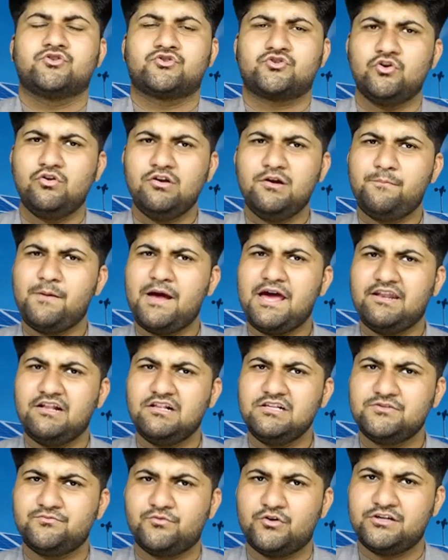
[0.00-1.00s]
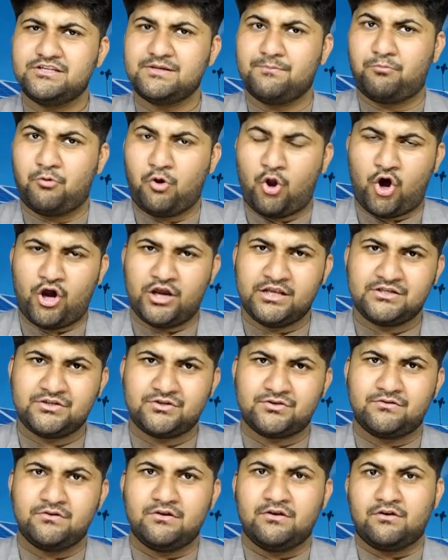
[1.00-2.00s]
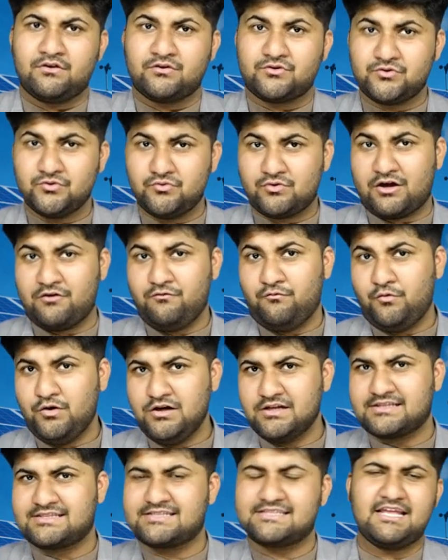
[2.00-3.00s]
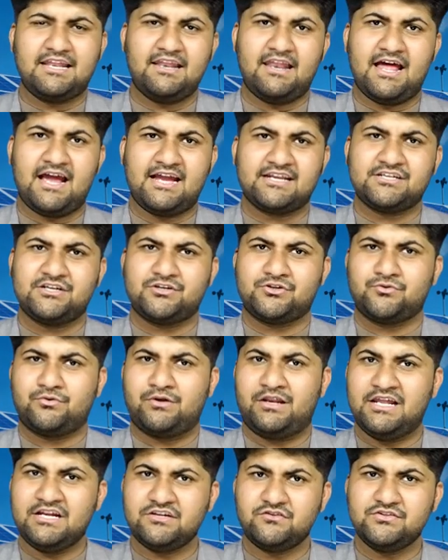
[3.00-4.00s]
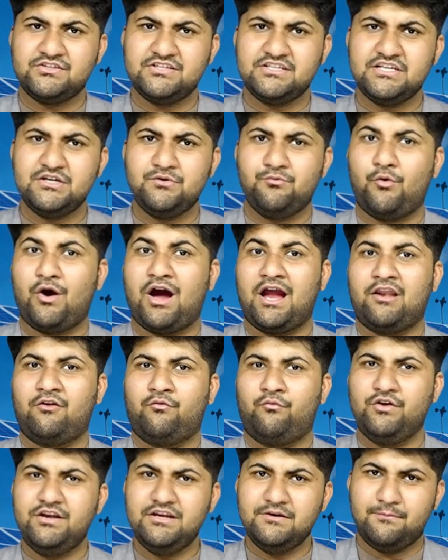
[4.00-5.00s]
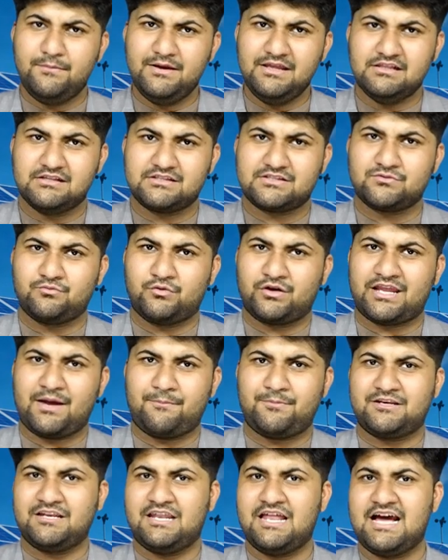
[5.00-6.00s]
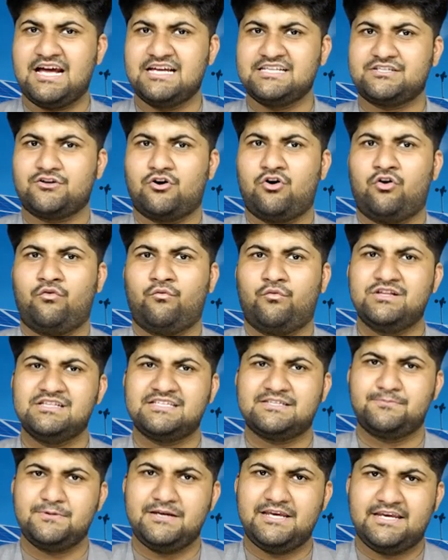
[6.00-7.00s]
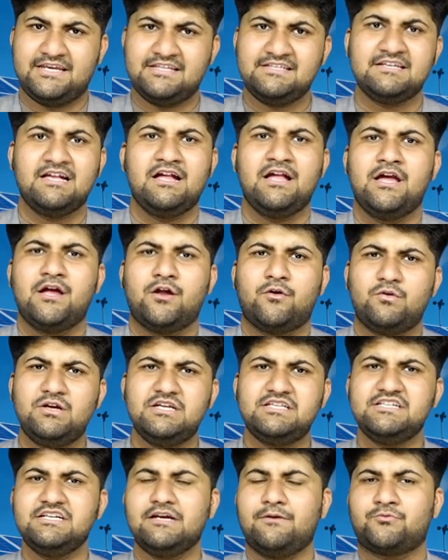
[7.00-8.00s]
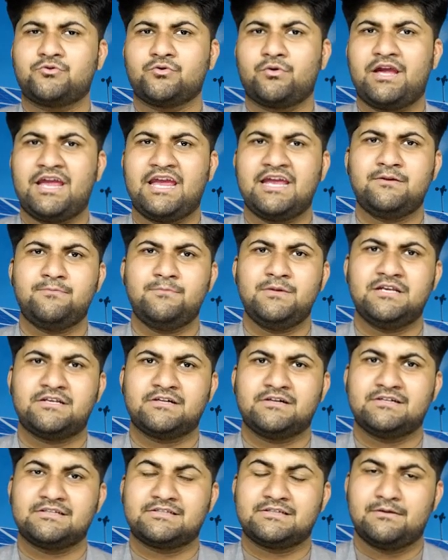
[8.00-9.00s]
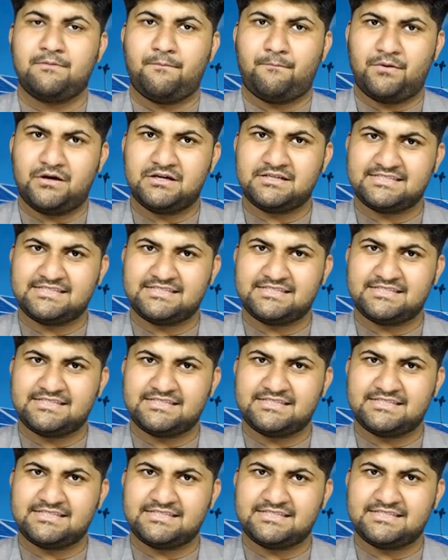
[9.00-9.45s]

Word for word: Solar panels were deployed to convert sunlight into electricity while windmills were capitalized on wind speeds reaching up to 8 meters per